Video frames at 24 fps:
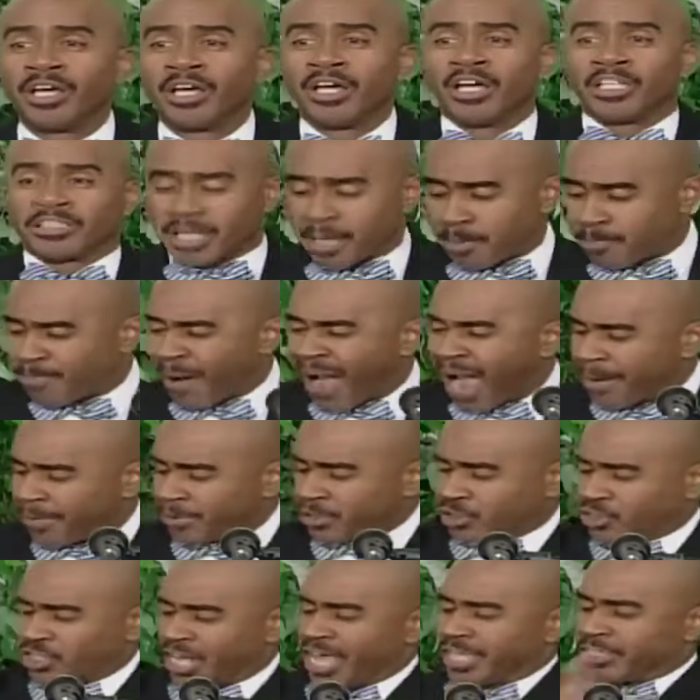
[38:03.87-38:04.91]
No. The
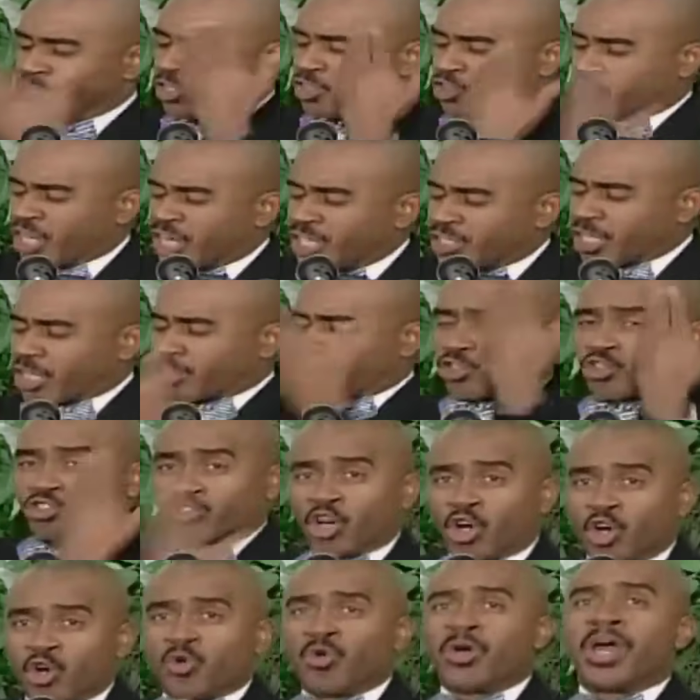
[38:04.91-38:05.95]
Bible said Jesus
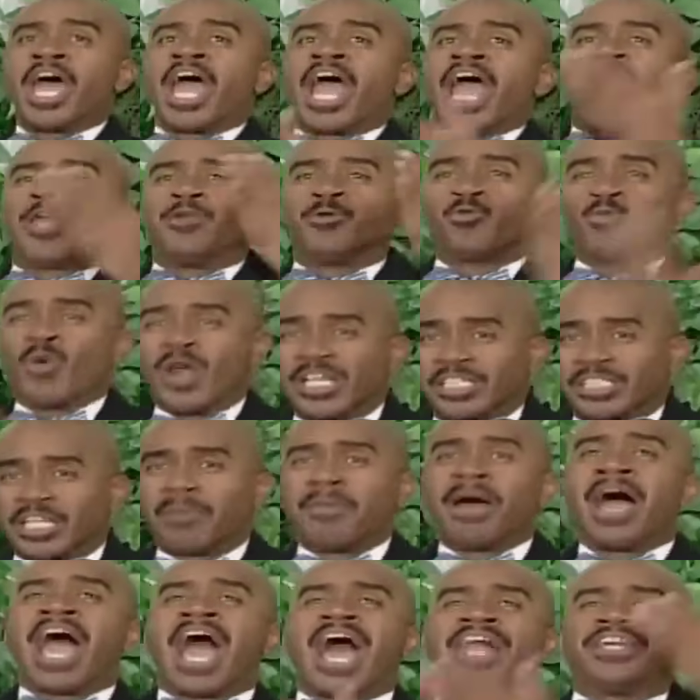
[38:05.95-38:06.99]
grew in
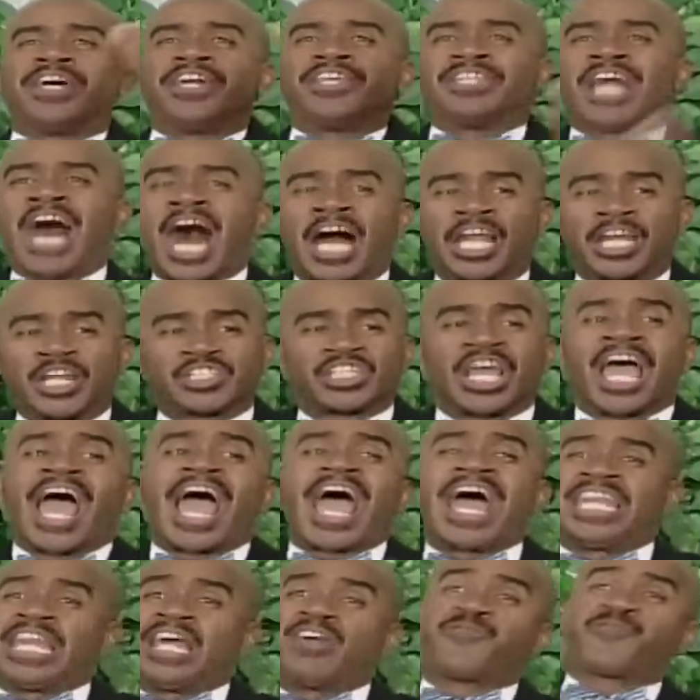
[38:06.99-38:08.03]
wisdom and in knowledge
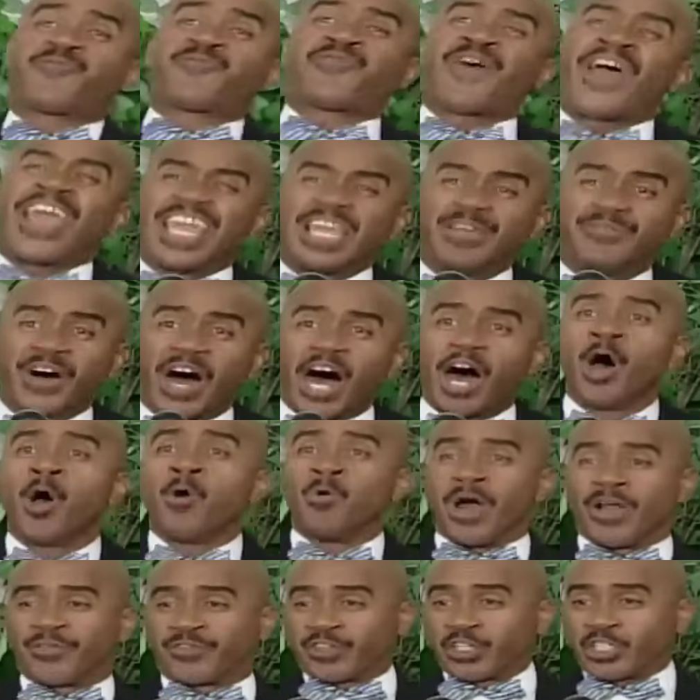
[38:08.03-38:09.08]
and in favor
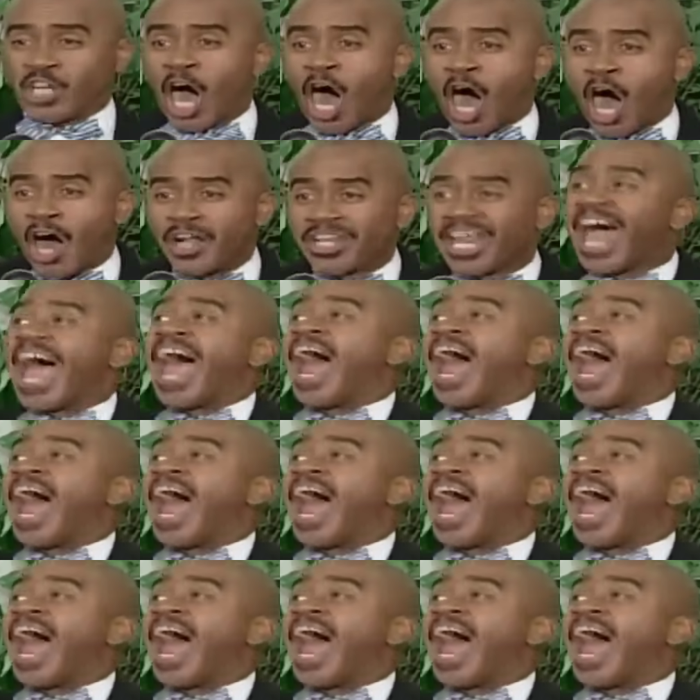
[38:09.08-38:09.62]
with God